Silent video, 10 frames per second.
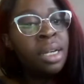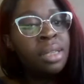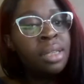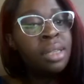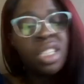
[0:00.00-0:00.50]

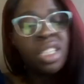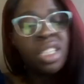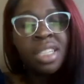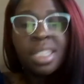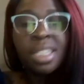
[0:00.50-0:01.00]
started
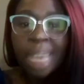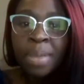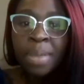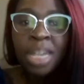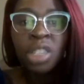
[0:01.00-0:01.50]
a Skype
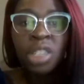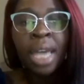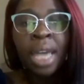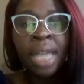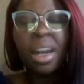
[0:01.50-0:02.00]
session.
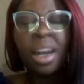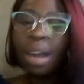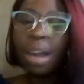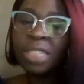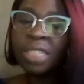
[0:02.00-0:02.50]
And
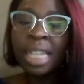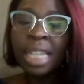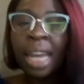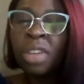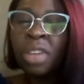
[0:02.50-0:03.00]
after that, I
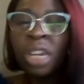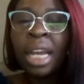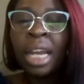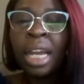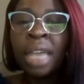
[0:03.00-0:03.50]
then
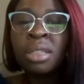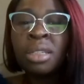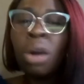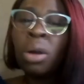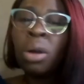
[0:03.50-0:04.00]
realized, oh,
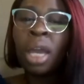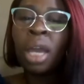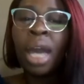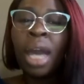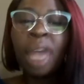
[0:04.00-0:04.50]
okay,
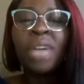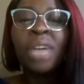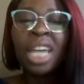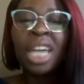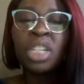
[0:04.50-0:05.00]
I don't
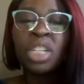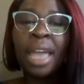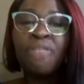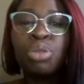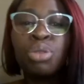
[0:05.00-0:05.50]
actually have
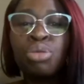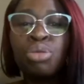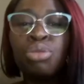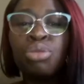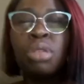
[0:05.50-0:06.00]
to
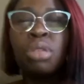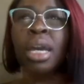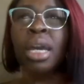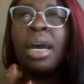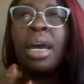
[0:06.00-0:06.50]

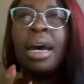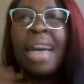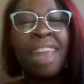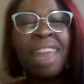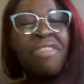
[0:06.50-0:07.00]

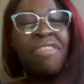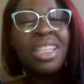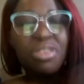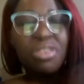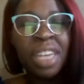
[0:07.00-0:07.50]
have
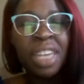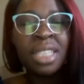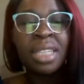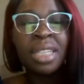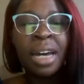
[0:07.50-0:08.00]
face-to-face
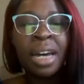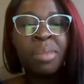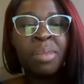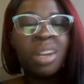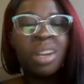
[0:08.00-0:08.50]

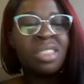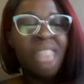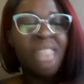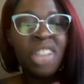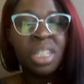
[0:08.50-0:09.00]

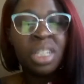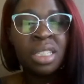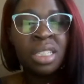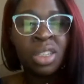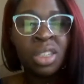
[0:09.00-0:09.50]
consultations,
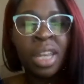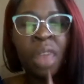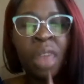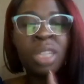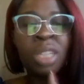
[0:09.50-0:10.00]
and that
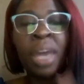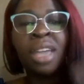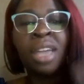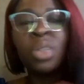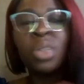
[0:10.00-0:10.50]
was back in
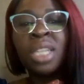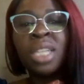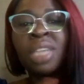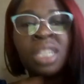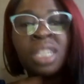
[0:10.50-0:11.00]

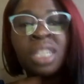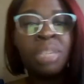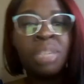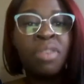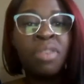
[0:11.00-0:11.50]
2017
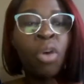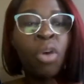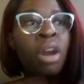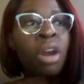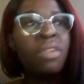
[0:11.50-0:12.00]
before
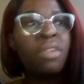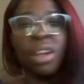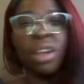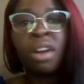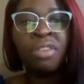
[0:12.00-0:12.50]
video
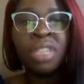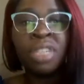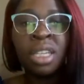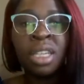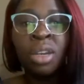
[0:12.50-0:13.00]

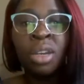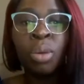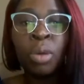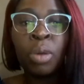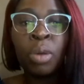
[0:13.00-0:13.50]
conferencing, blew up.